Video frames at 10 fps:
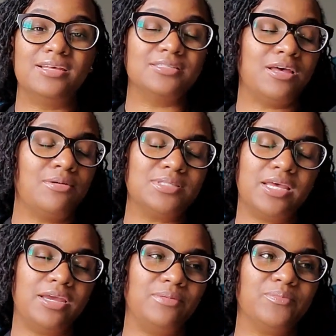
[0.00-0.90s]
So I was
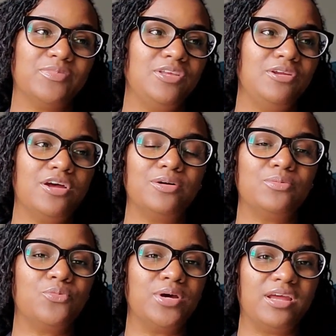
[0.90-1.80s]
like, you know,
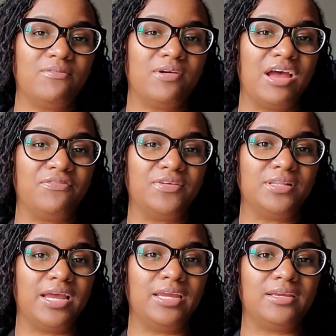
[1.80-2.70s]
whatever. I feel
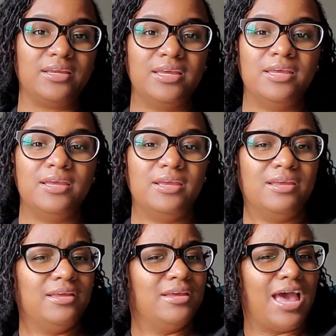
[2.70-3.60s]
like
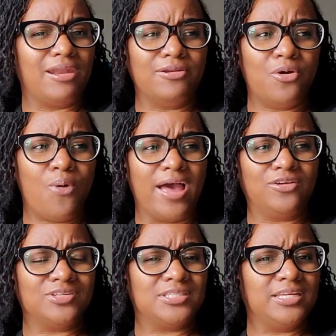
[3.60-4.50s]
I don't know why
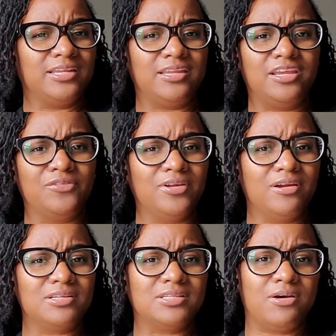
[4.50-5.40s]
Christina and Henry
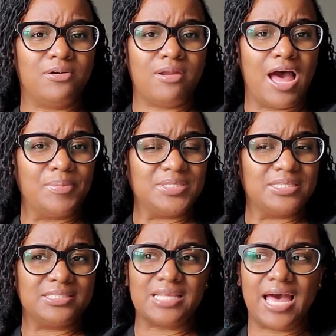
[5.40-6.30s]
are on
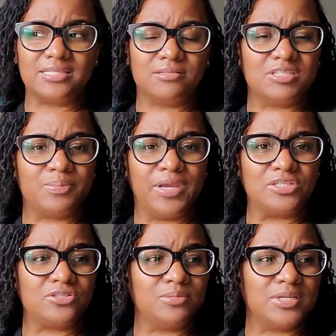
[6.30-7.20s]
opposite sides of the
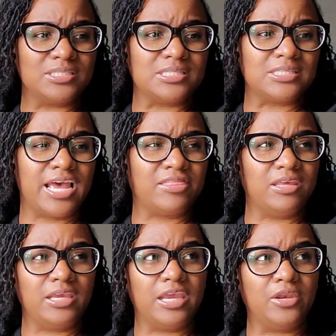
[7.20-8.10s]
spectrum because it's I
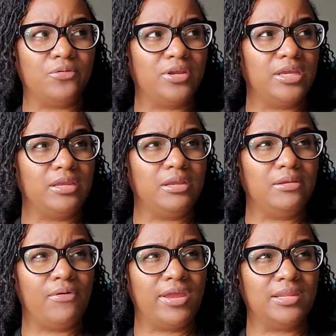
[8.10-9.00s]
think
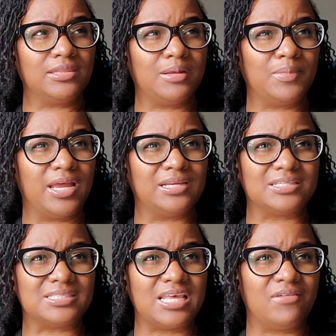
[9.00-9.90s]
Henry rated them like
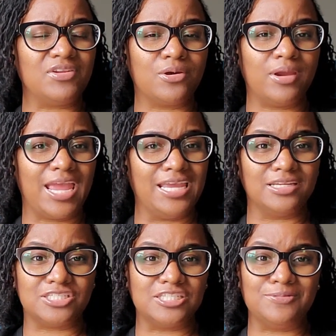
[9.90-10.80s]
a seven or an eight
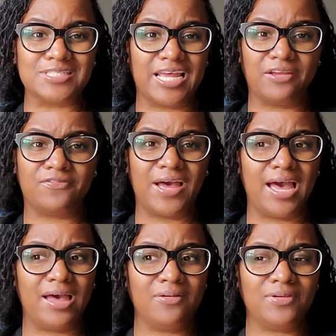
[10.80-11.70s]
and she was like
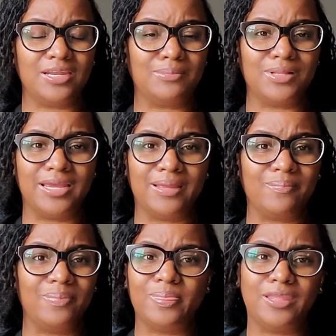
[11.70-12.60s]
five and I'm
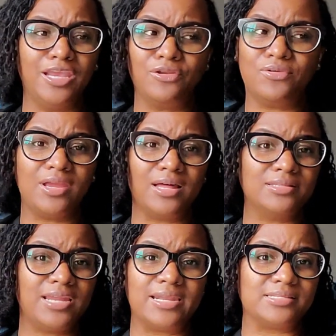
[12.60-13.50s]
like Henry y'all
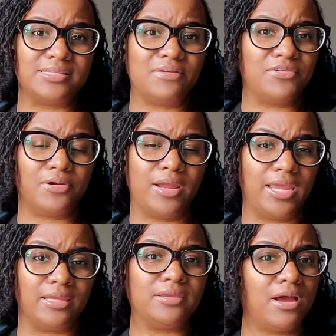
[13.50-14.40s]
are not a seven or
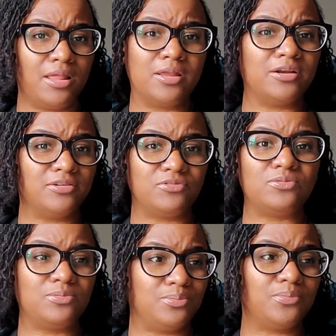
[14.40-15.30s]
eight y'all are
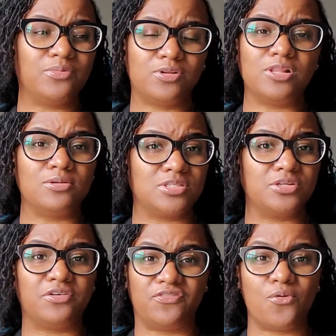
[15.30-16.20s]
close
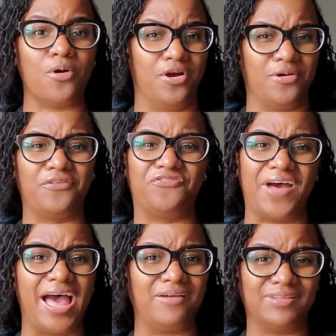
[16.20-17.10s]
to a four or a
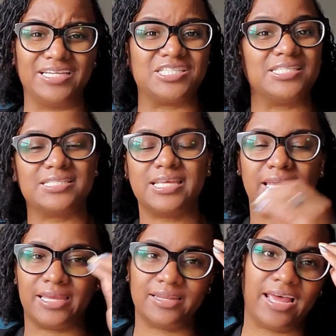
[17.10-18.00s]
five like she
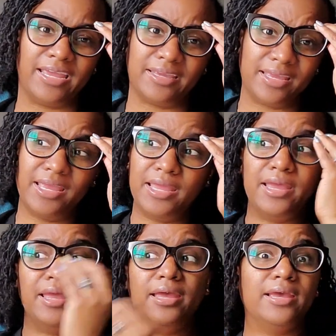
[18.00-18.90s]
said like
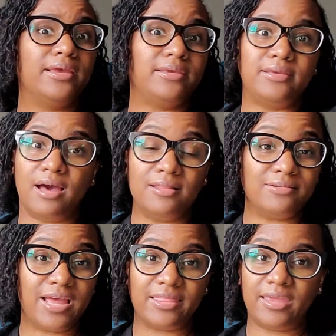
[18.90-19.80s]
y'all are
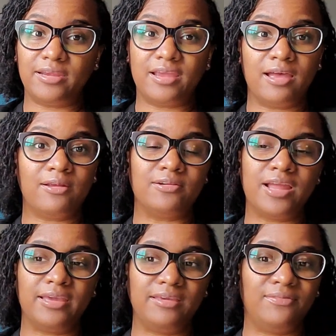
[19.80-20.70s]
not there y'all are
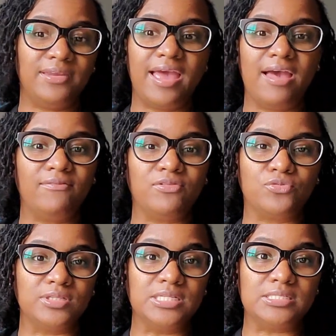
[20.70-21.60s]
not even having
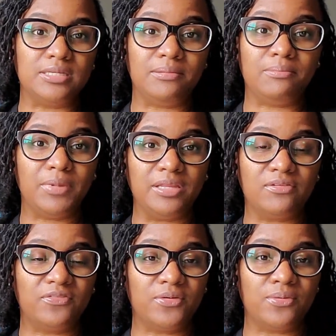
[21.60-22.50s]
really deep
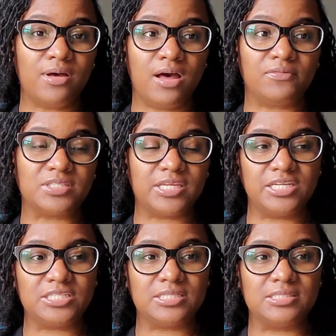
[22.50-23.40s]
meaningful
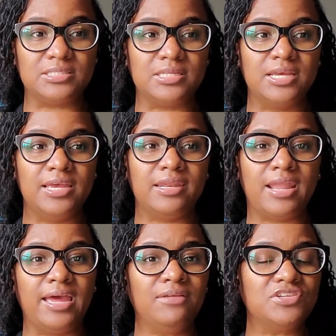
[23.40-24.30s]
conversations
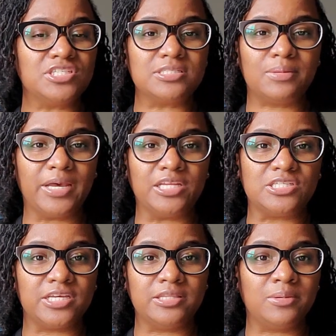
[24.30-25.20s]
not even just about
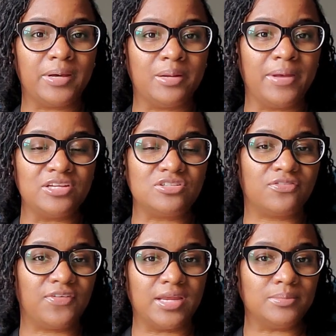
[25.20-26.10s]
each other but about
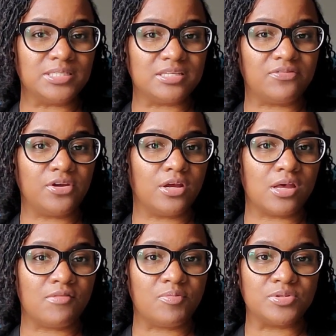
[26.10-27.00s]
your families if you're
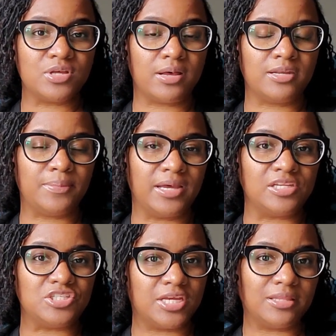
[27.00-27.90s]
uncomfortable talking about
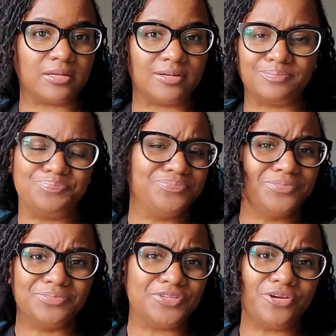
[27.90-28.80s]
each other
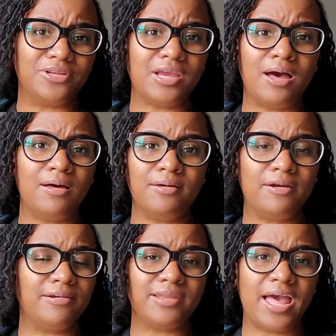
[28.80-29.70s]
you y'all
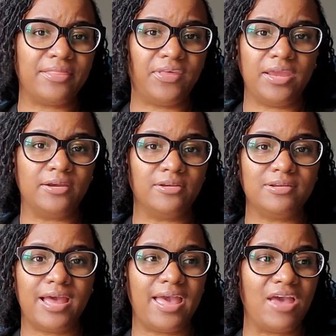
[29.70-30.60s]
are not there. You're
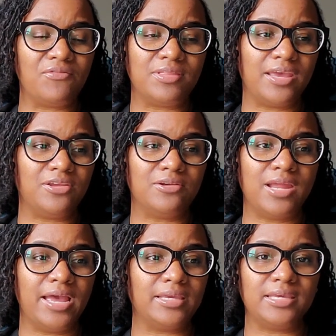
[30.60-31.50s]
not having that. You're
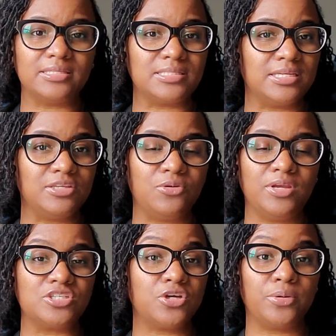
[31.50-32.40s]
not kissing. You
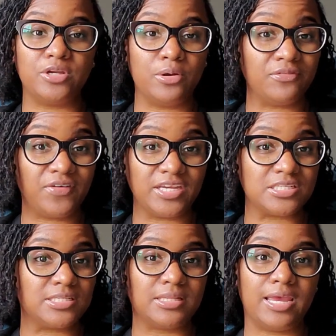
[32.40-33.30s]
ain't showing no
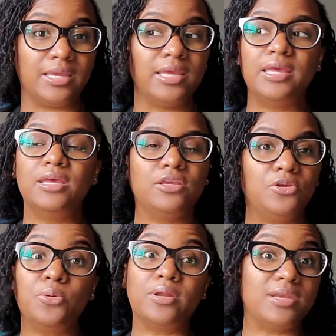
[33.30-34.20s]
affection. Like
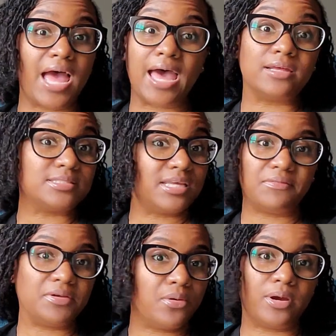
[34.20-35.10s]
you are not a
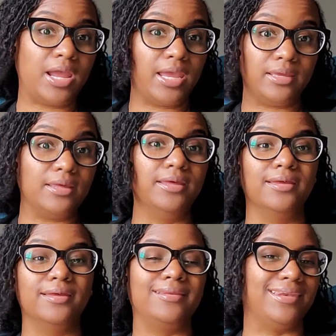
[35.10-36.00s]
seven or eight,
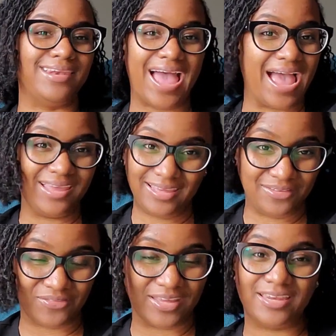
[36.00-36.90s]
not
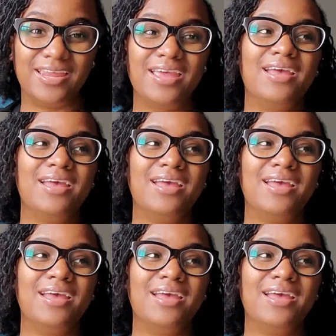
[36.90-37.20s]
even.